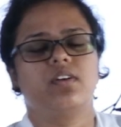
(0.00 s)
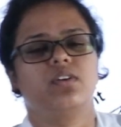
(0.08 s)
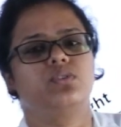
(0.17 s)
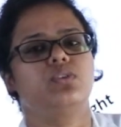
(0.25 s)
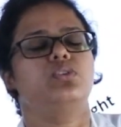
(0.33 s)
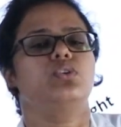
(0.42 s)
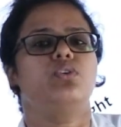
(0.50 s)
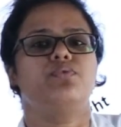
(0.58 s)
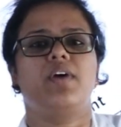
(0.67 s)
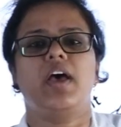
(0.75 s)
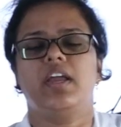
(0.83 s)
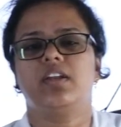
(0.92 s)
So, so
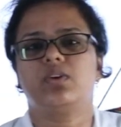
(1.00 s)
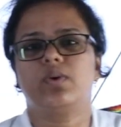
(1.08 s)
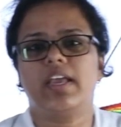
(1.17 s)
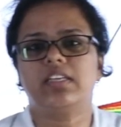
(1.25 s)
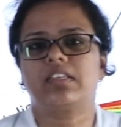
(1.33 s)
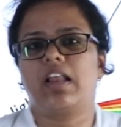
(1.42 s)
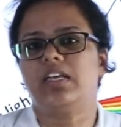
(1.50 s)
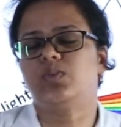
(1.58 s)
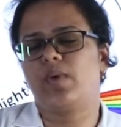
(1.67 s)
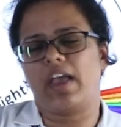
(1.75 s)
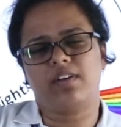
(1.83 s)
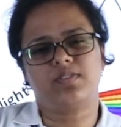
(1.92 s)
far in today's class
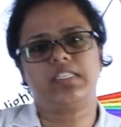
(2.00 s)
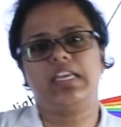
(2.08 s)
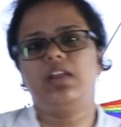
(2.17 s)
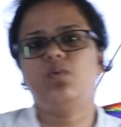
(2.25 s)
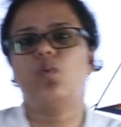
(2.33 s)
we have seen